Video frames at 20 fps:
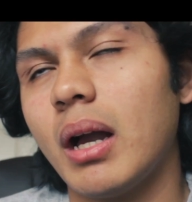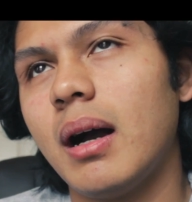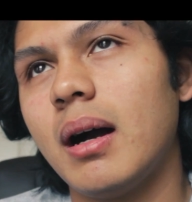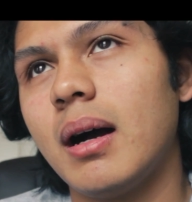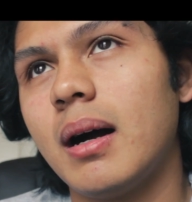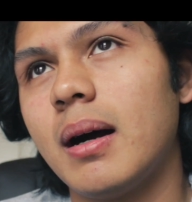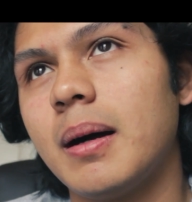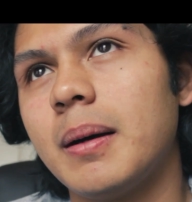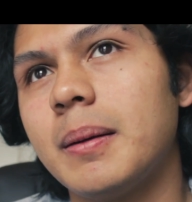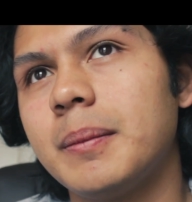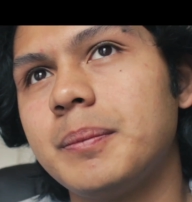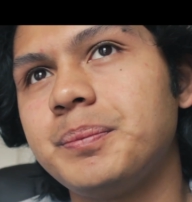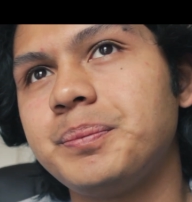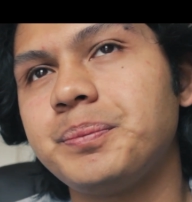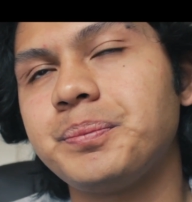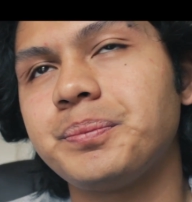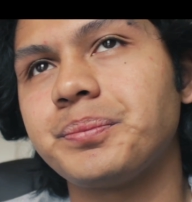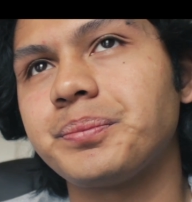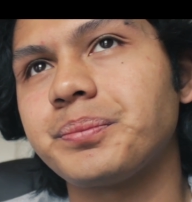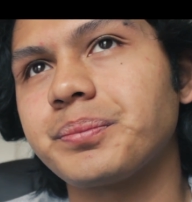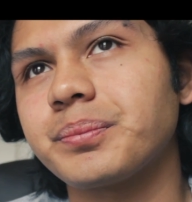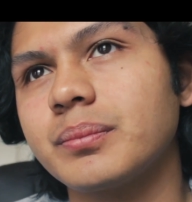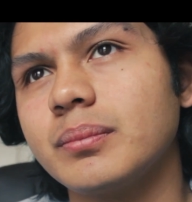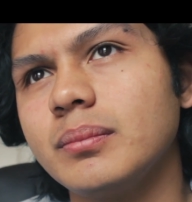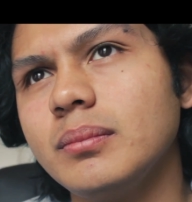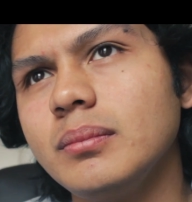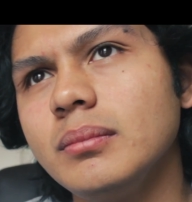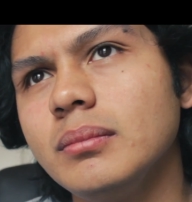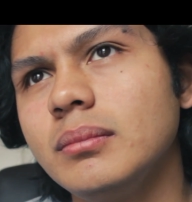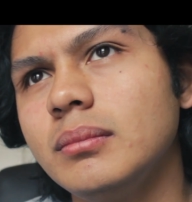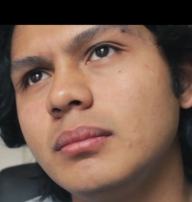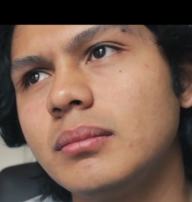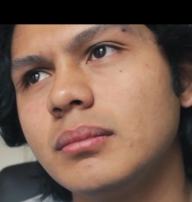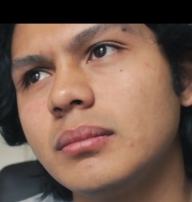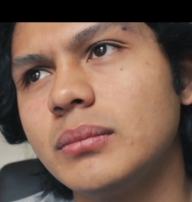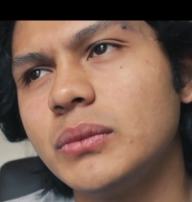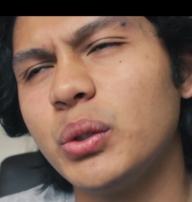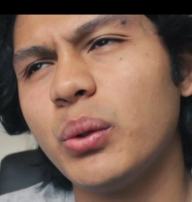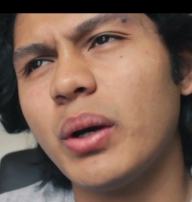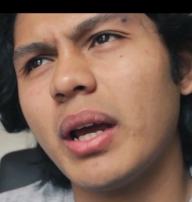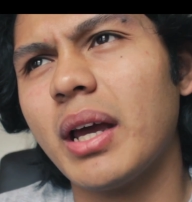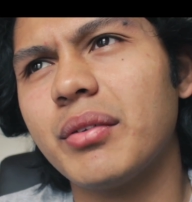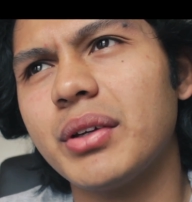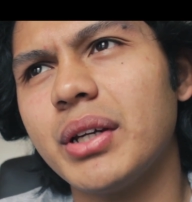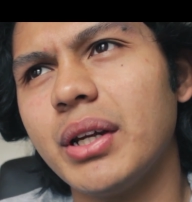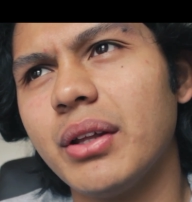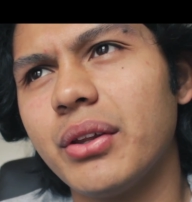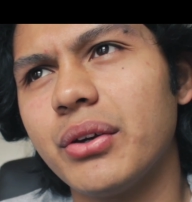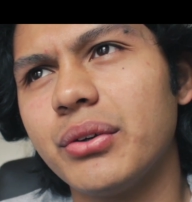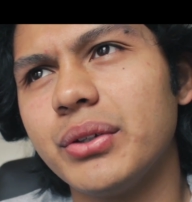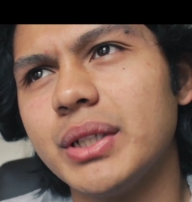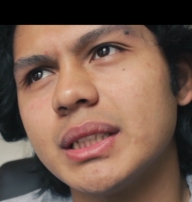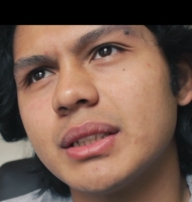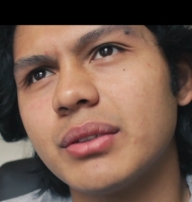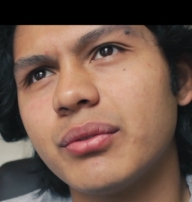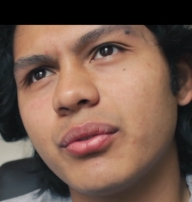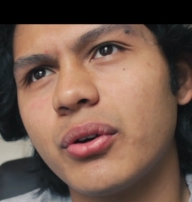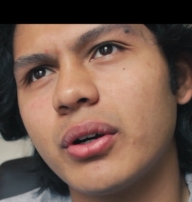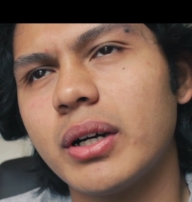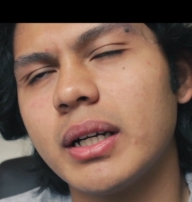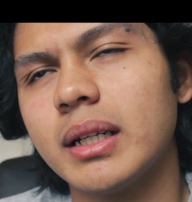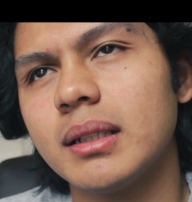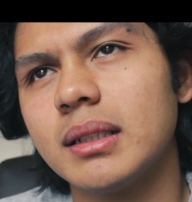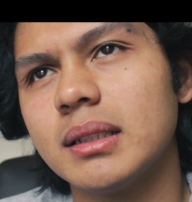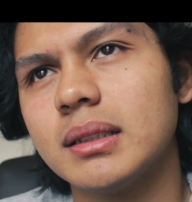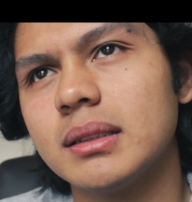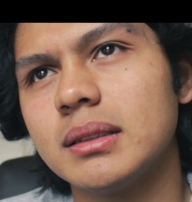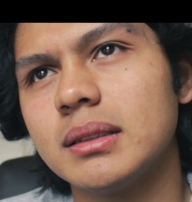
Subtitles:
Do I have another reason for it?